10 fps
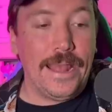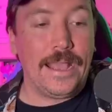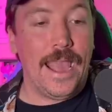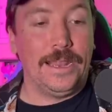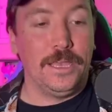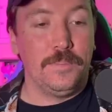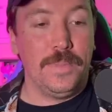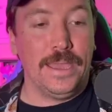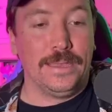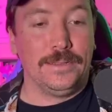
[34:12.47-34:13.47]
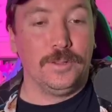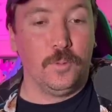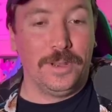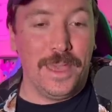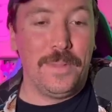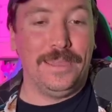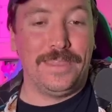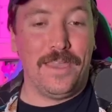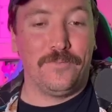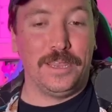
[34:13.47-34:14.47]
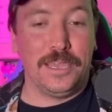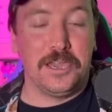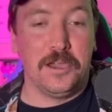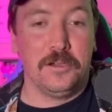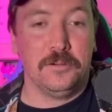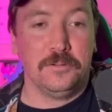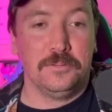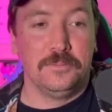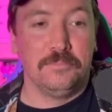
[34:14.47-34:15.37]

I gotta admit, when I made that video,